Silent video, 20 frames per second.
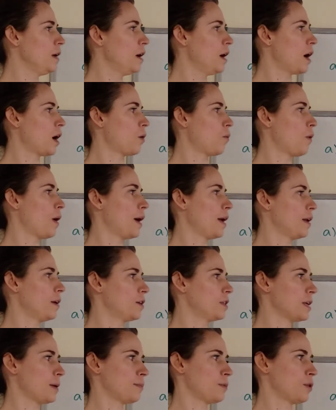Our
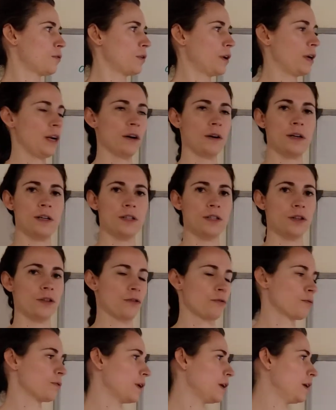y-intercept over here is
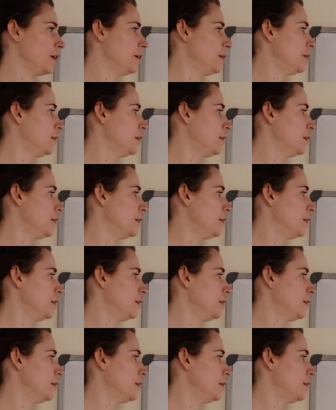3.